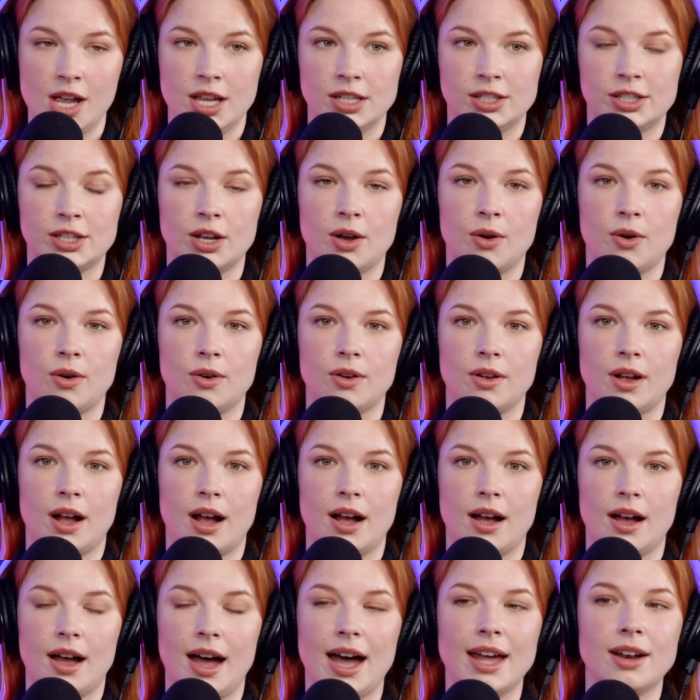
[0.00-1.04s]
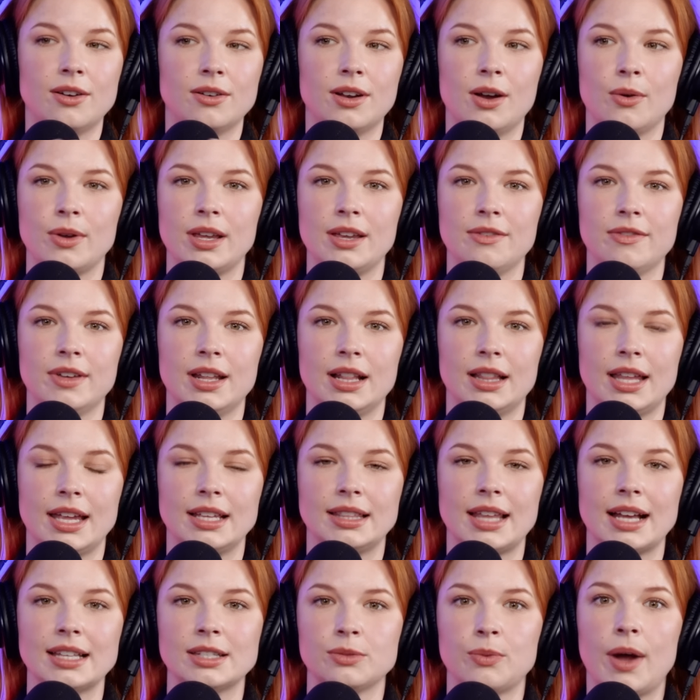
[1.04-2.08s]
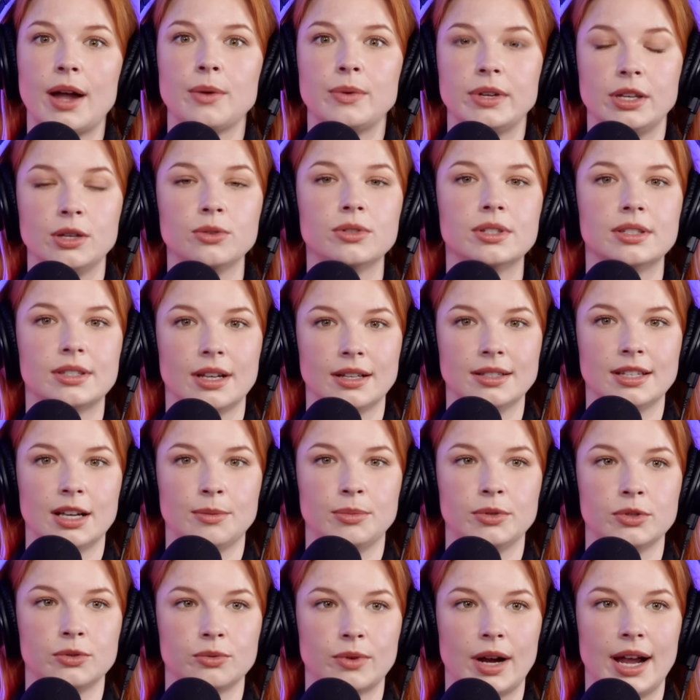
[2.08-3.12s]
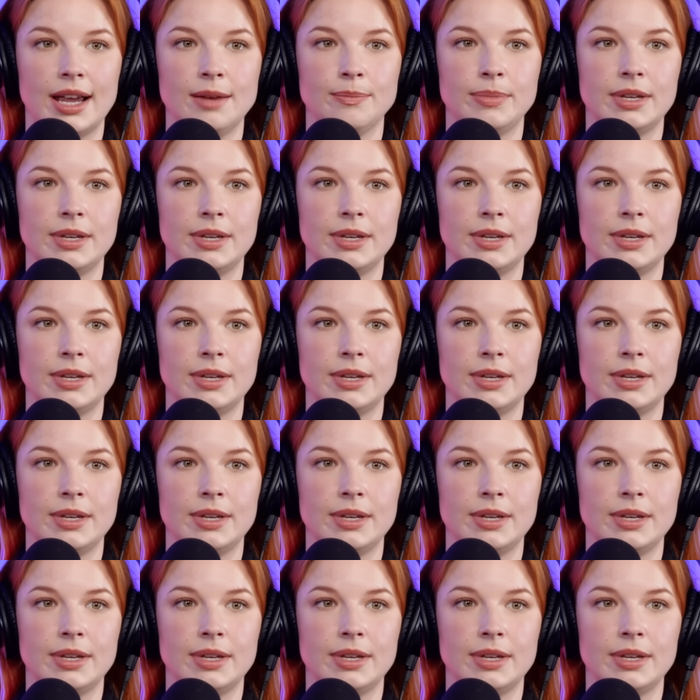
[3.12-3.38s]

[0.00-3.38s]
So I don't know, even like that's why we use stunt doubles, right?